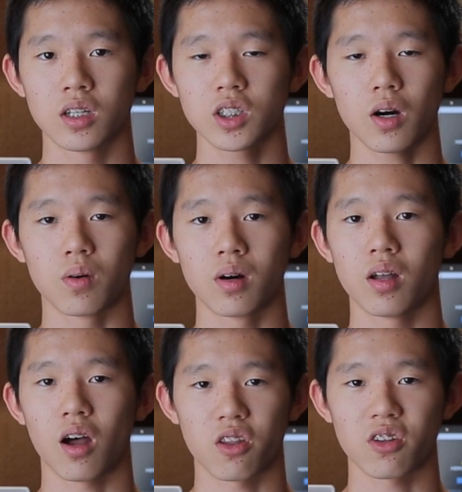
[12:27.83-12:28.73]
So,
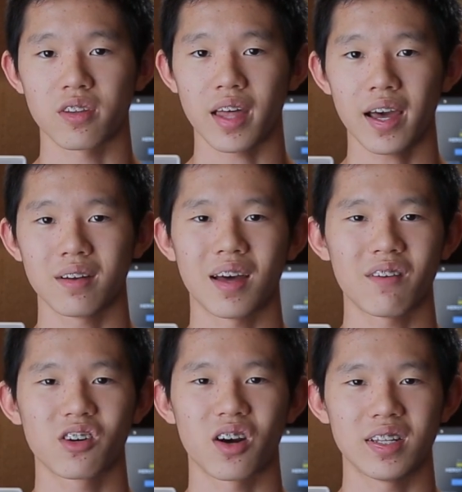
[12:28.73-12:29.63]
other than that,
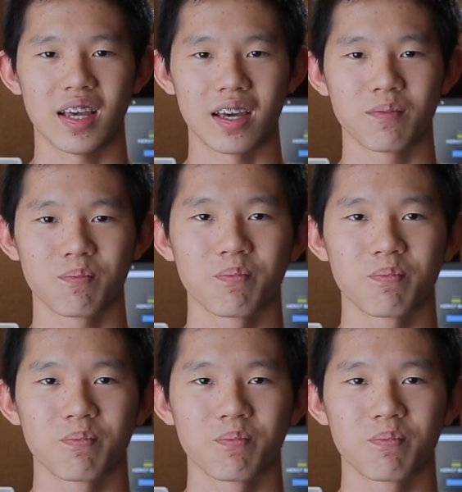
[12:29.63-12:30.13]
have a great day.